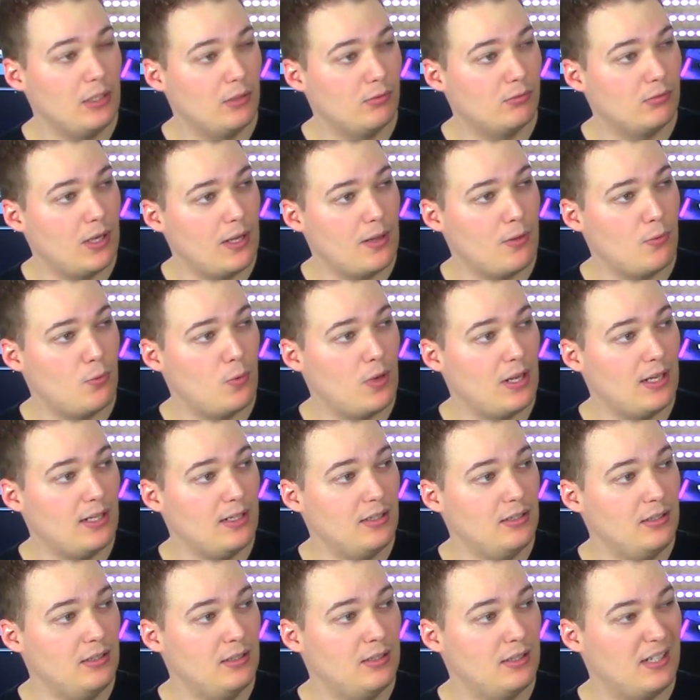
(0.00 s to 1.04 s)
rather
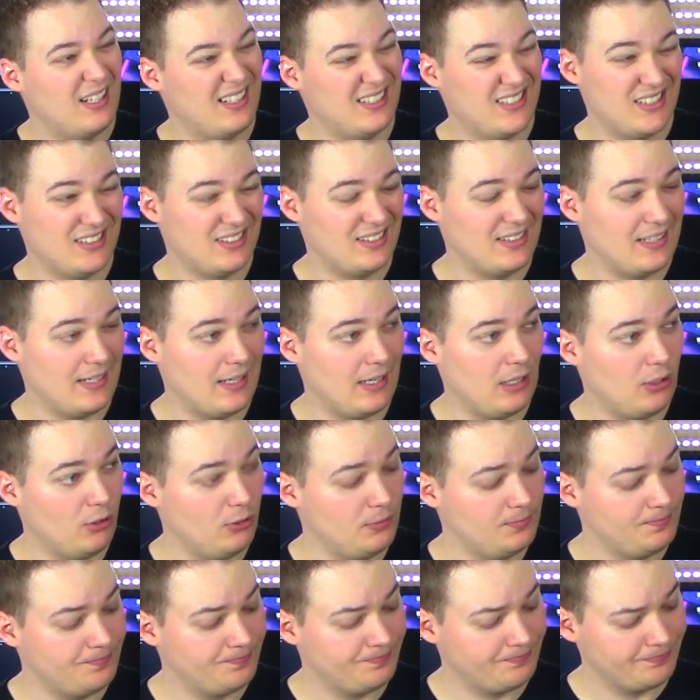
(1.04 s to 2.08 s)
well until now.